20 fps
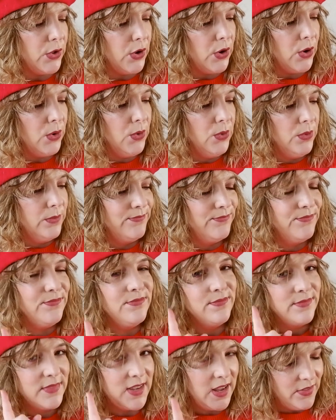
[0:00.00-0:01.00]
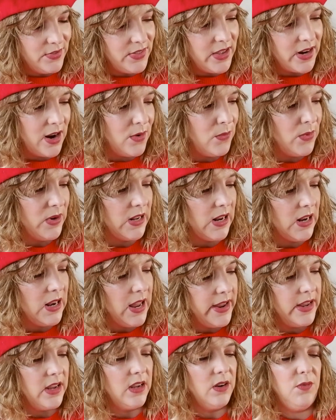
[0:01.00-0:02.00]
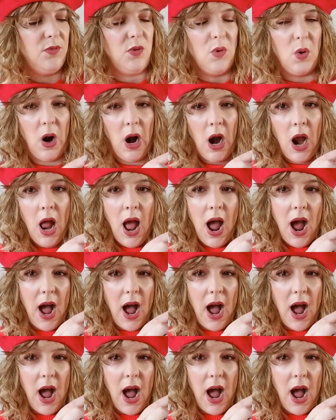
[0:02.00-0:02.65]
though that I really like it for.